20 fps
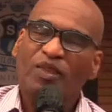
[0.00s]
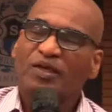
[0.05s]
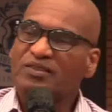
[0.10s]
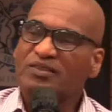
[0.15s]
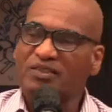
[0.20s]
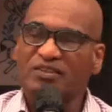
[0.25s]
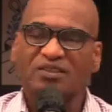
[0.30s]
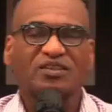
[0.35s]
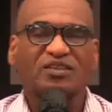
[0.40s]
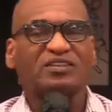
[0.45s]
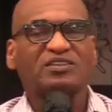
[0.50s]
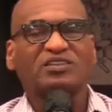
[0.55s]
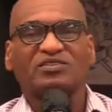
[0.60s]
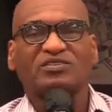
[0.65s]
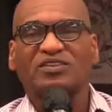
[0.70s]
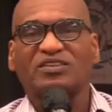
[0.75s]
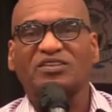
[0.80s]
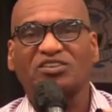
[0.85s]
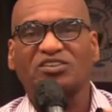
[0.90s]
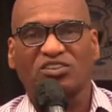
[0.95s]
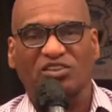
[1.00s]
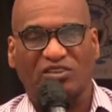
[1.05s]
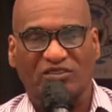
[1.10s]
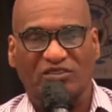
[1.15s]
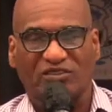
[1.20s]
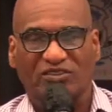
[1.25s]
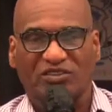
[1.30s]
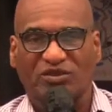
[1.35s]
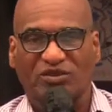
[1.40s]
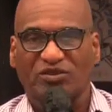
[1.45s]
Just because you're in
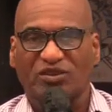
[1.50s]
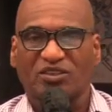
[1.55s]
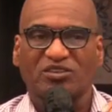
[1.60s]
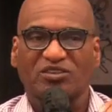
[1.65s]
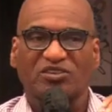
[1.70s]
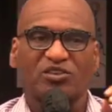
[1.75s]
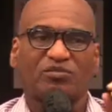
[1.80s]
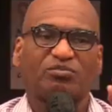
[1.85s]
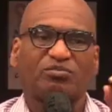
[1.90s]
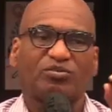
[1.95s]
church, just because you're